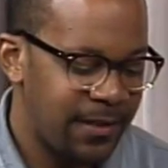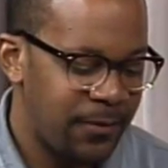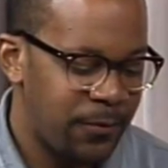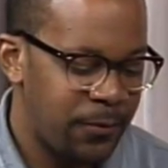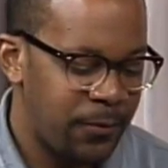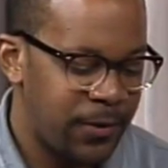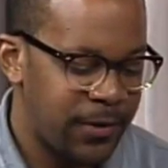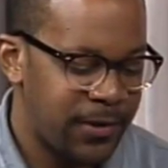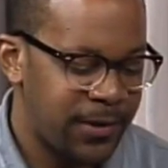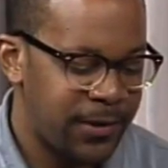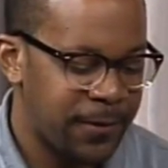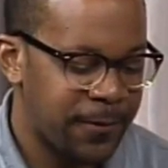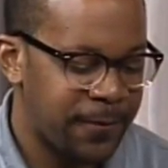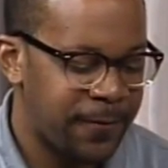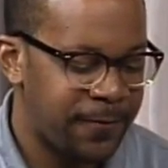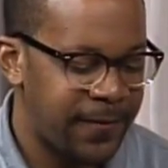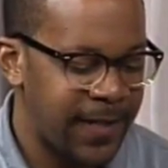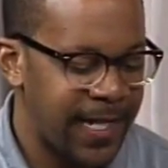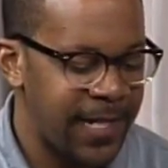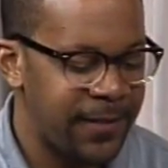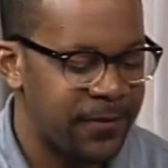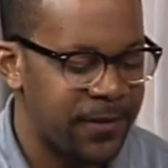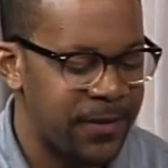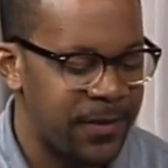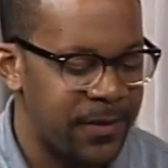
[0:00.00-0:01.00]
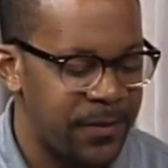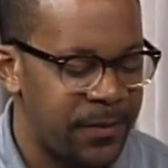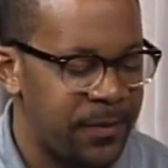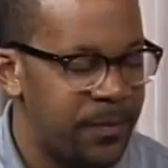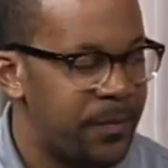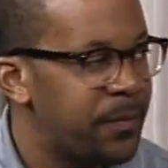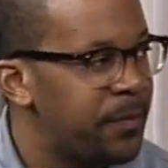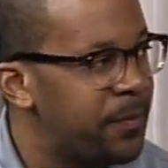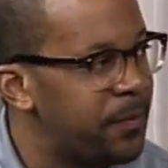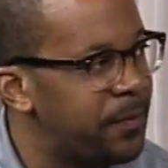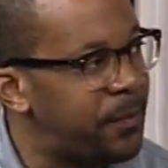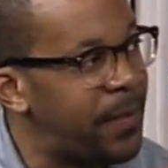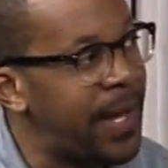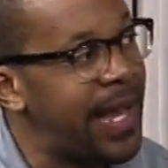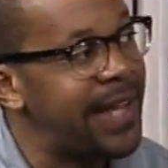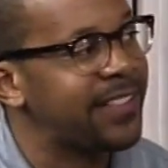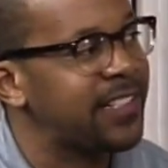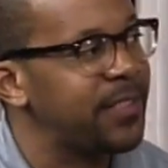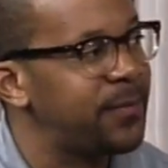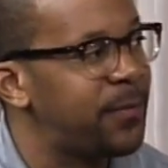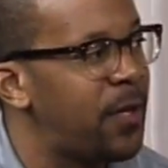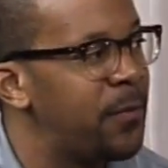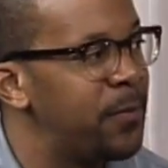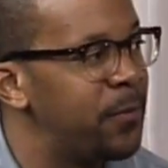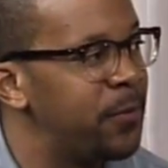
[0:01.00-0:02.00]
what's your favorite
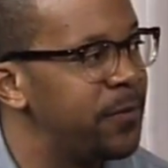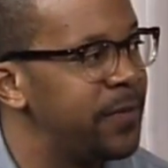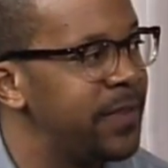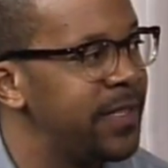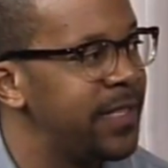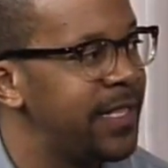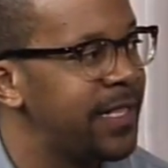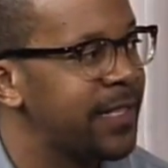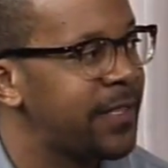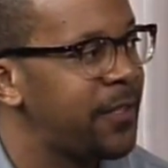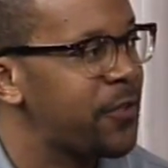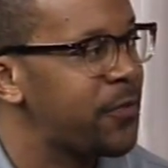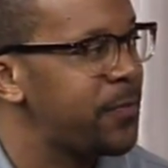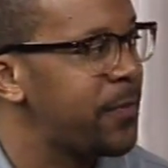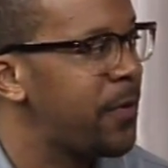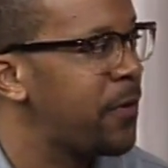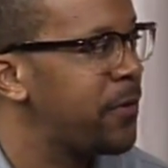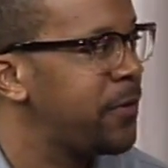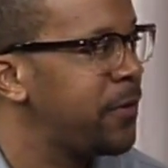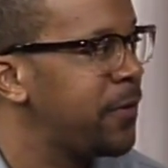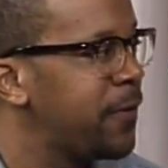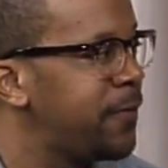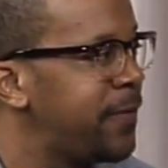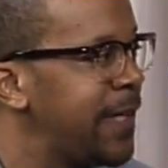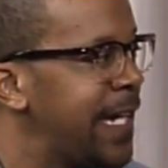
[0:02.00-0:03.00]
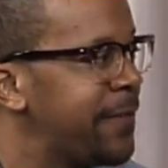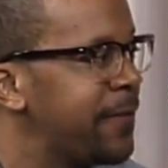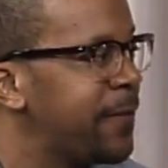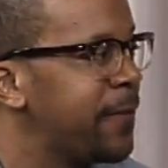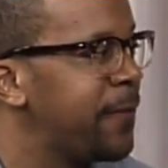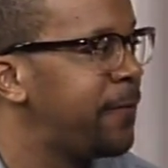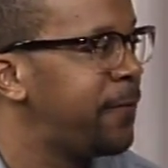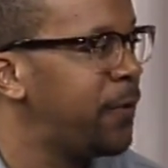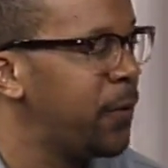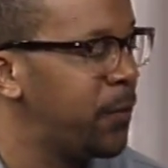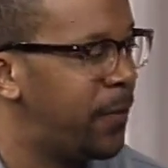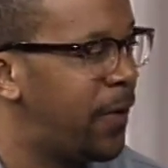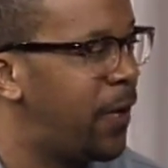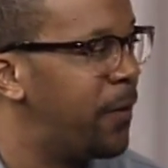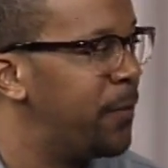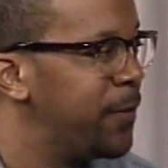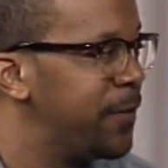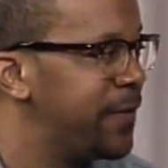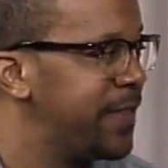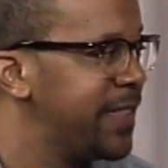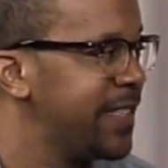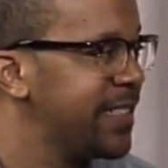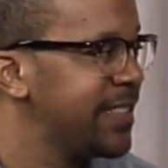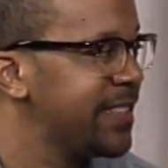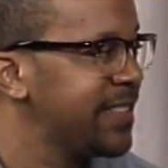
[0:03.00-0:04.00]
basketball movie, and Coach Moton, your favorite football
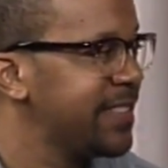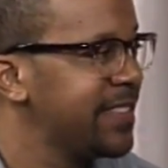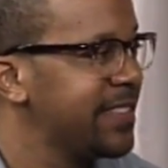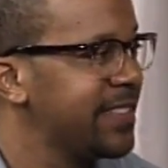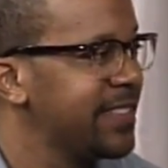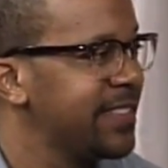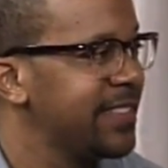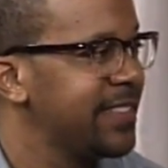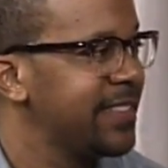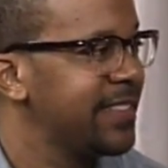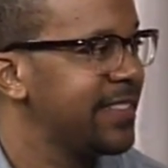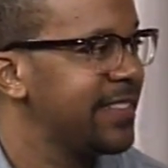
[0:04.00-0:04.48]
movie?